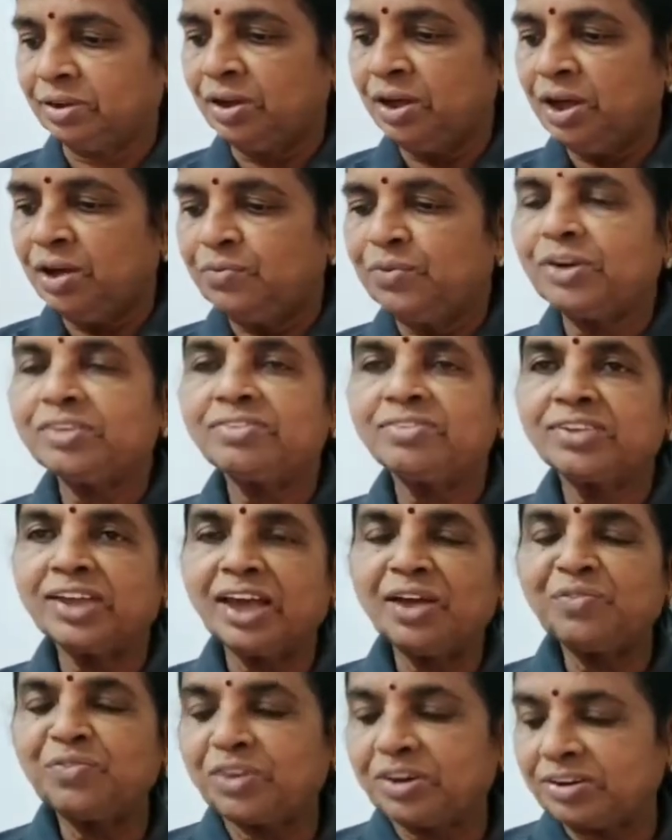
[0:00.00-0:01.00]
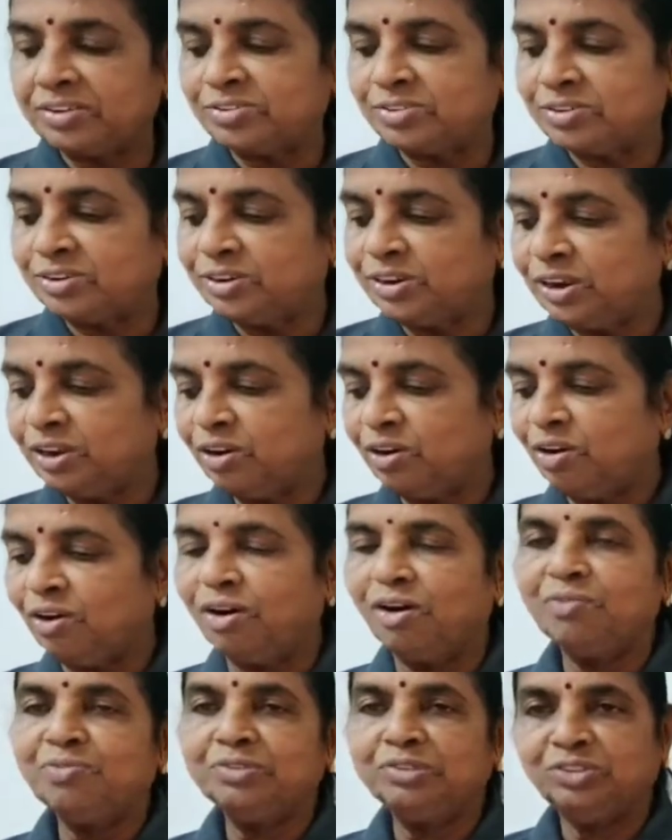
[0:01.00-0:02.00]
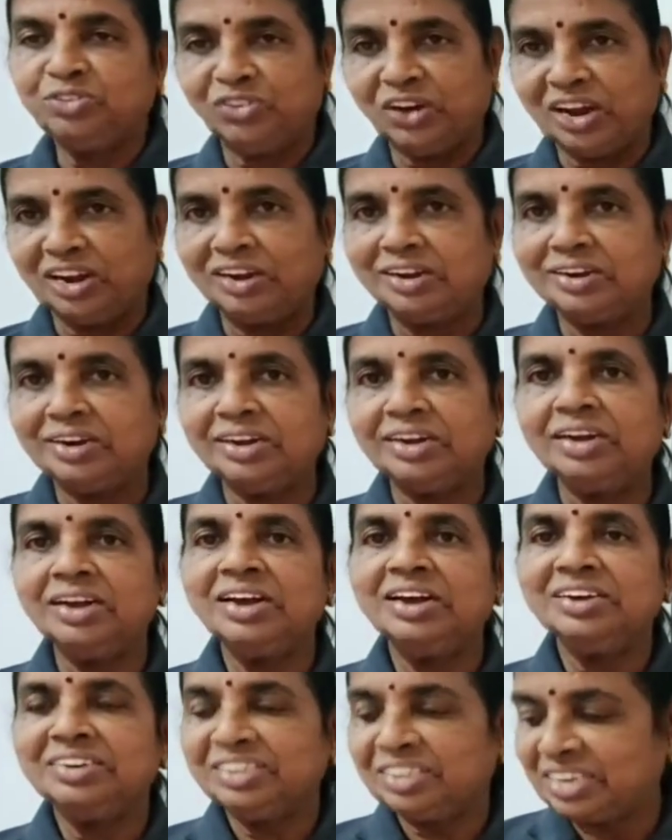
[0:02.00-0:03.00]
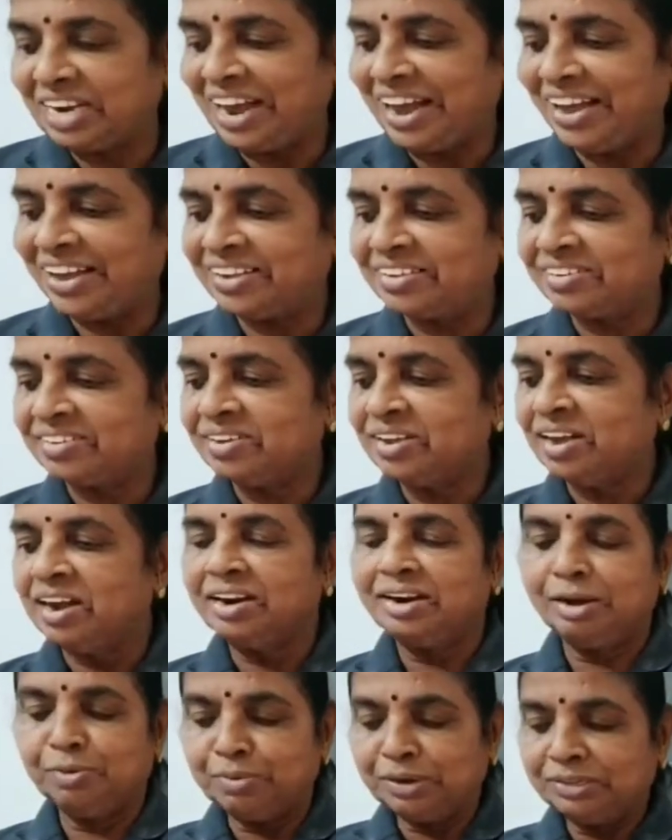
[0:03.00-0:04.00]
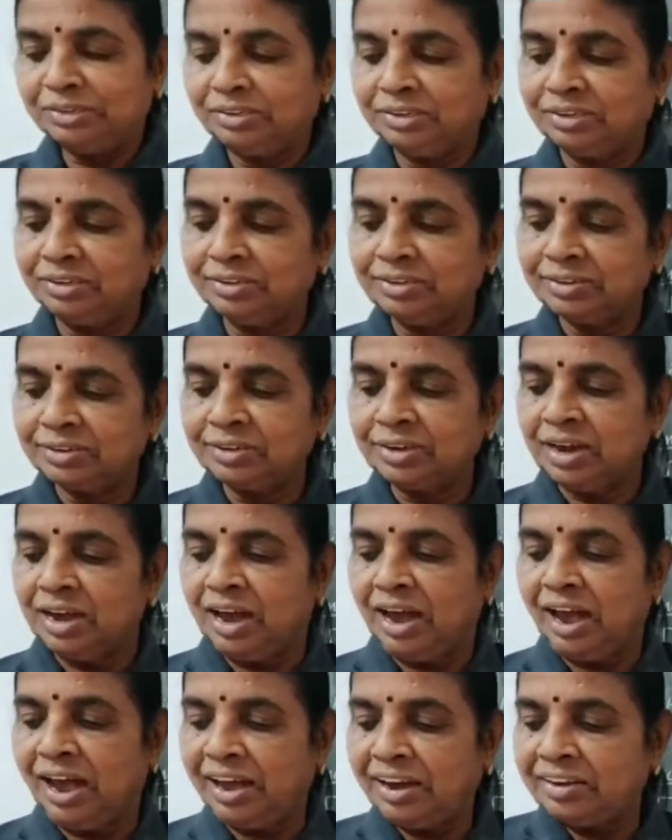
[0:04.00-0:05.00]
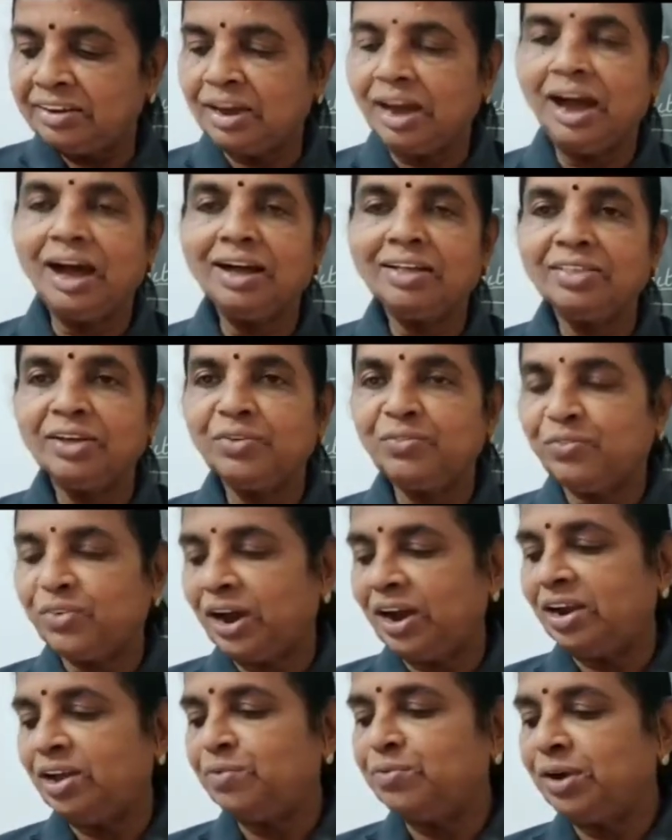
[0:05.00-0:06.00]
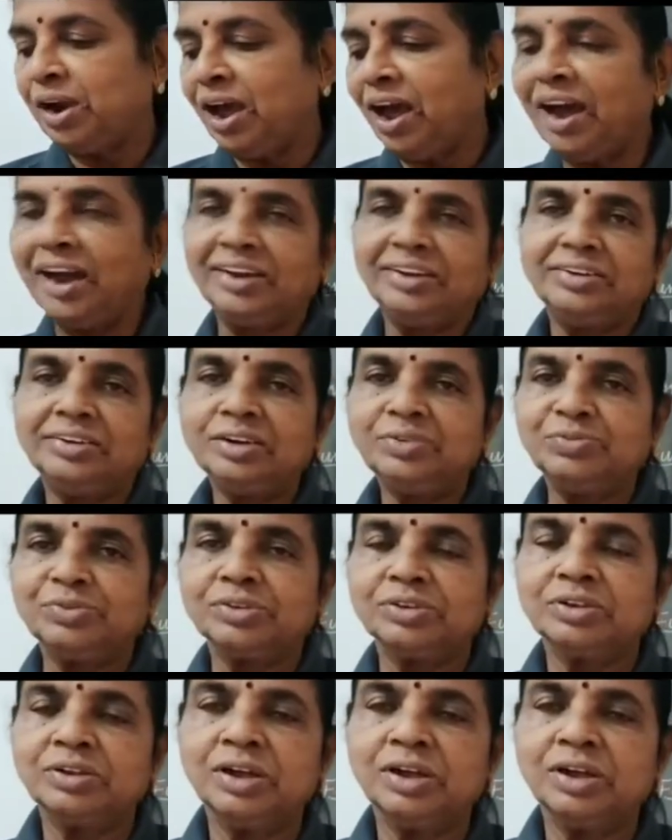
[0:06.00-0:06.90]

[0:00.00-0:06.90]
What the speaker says: for safe custody of jewelry, shares, debentures and other valuable items.